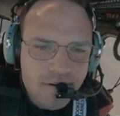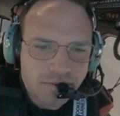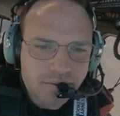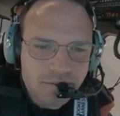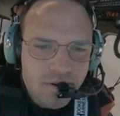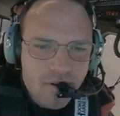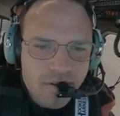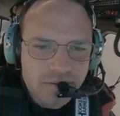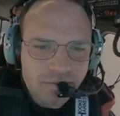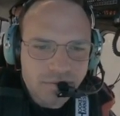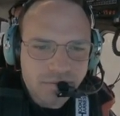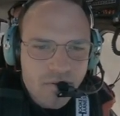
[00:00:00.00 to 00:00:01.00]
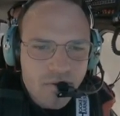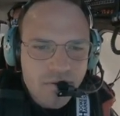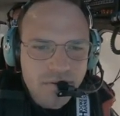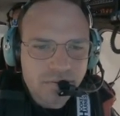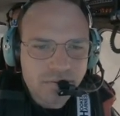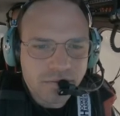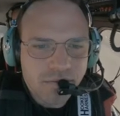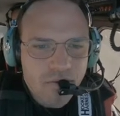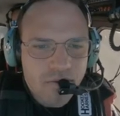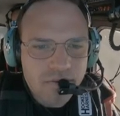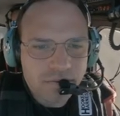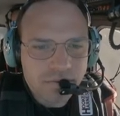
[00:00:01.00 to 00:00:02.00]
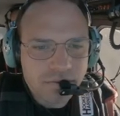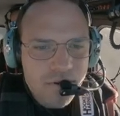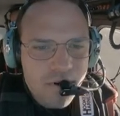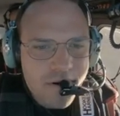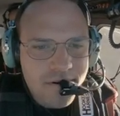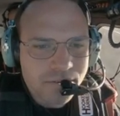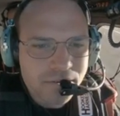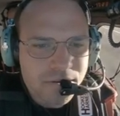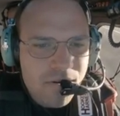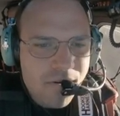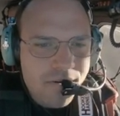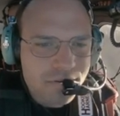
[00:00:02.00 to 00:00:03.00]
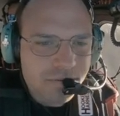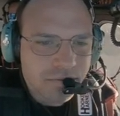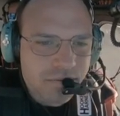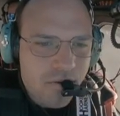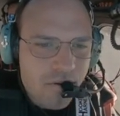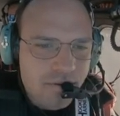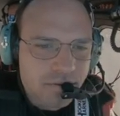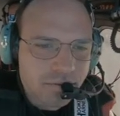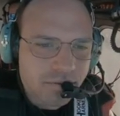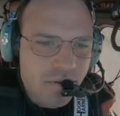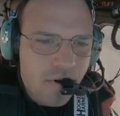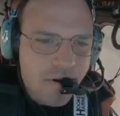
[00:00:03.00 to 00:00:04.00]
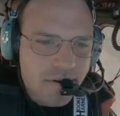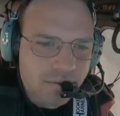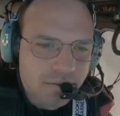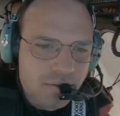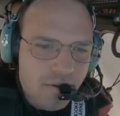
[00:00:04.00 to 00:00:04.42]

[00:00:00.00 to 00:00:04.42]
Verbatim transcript: Air traffic, keybird 4, turning right, cross runway 20, solo. You're